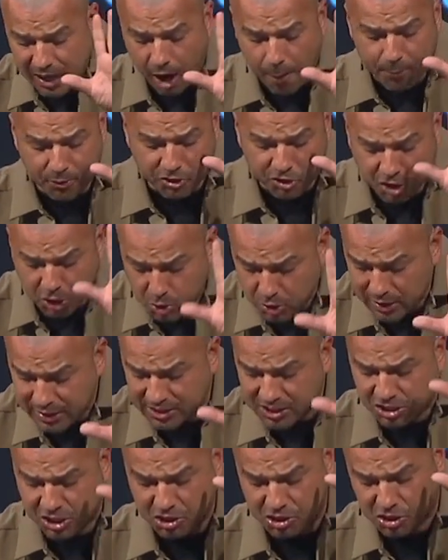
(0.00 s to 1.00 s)

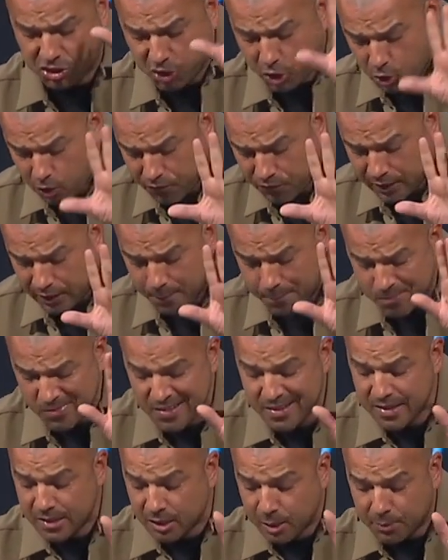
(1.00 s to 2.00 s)
opportunities to serve them.
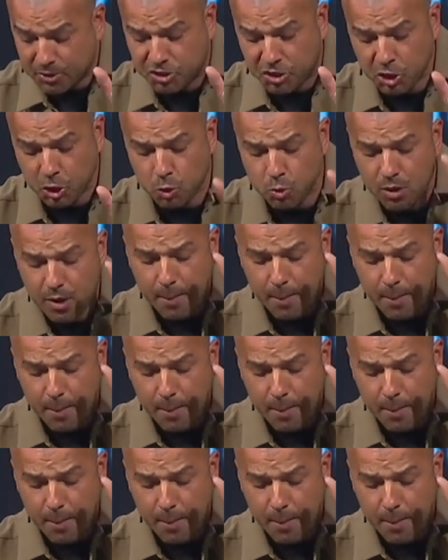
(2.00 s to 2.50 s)
Number two,